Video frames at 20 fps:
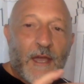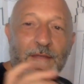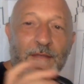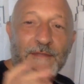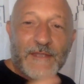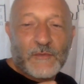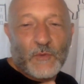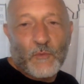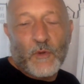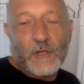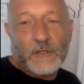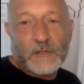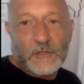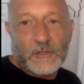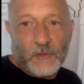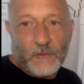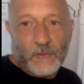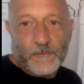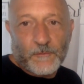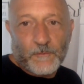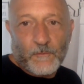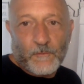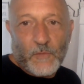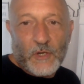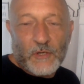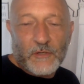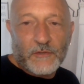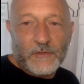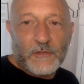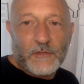And this would work too.
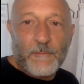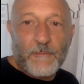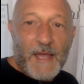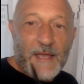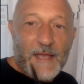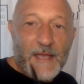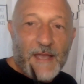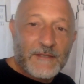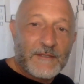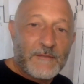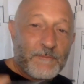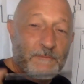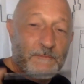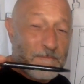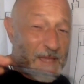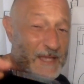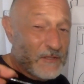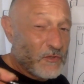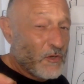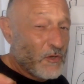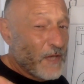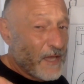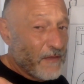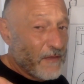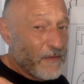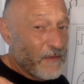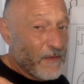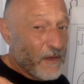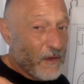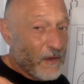Markers are best, pens are
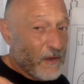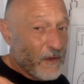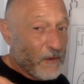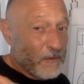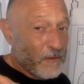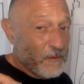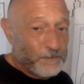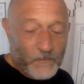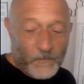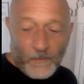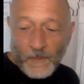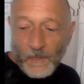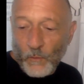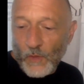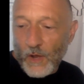okay though.